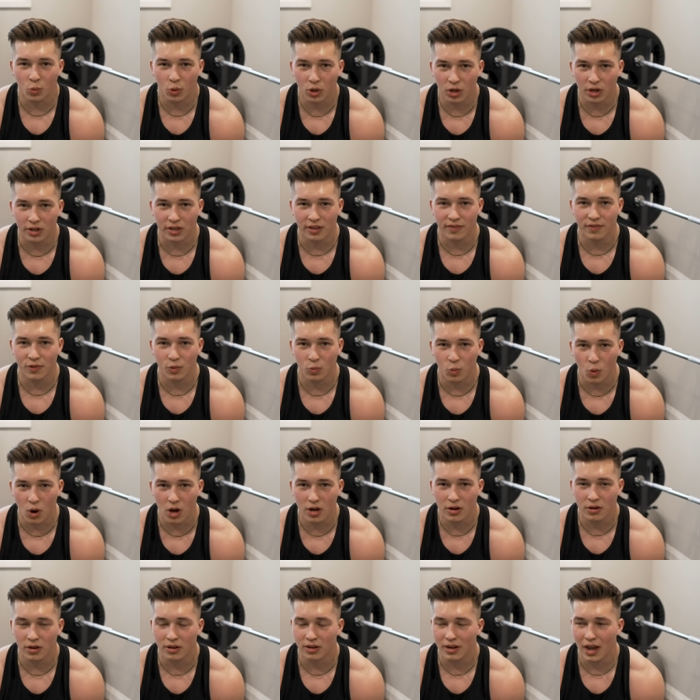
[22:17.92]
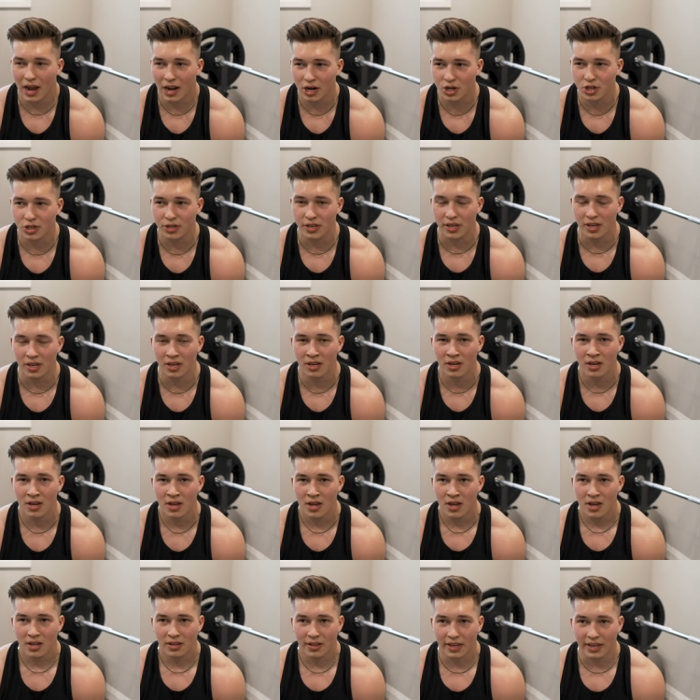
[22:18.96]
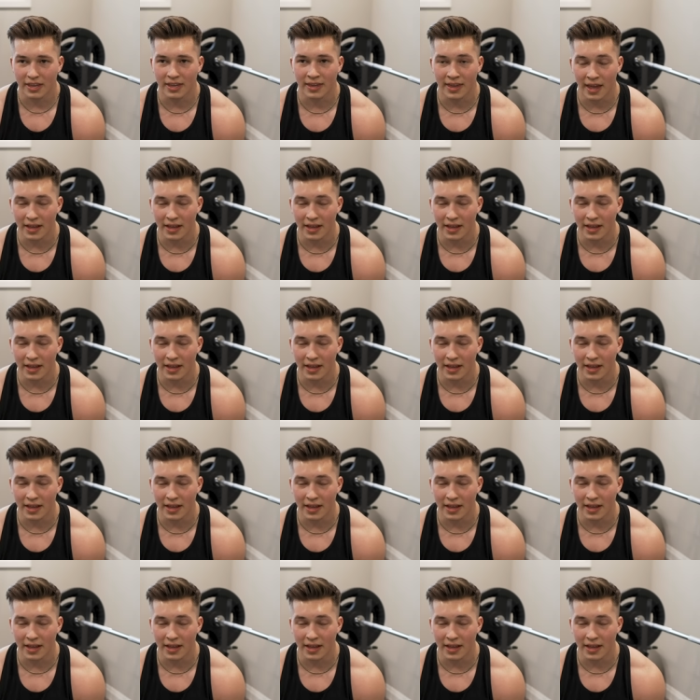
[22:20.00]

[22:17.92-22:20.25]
work if you wanna actually like